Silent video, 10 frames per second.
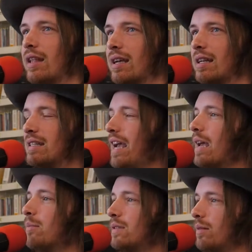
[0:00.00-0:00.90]
like
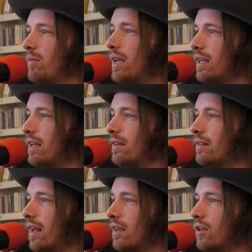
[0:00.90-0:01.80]
attempt at
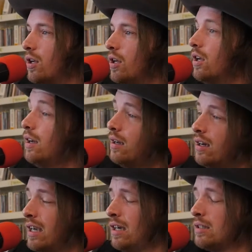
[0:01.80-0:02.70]
making like,
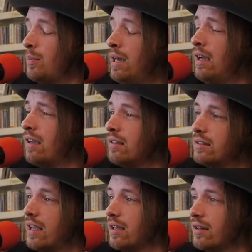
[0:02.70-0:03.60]
here's my
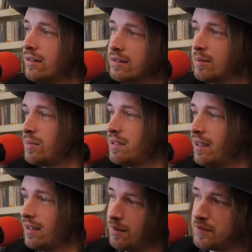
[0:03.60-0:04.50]
take on some
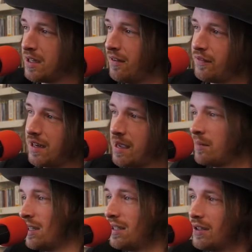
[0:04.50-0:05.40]
stand-up stuff that
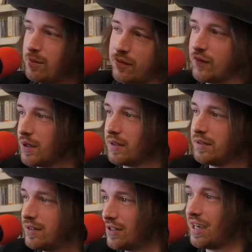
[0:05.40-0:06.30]
I'm going to do before
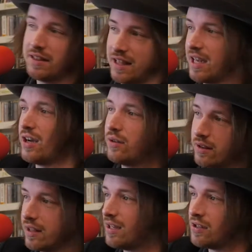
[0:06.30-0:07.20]
Jay Leno,
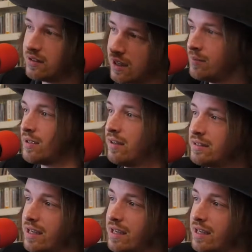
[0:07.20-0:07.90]
the legend, comes on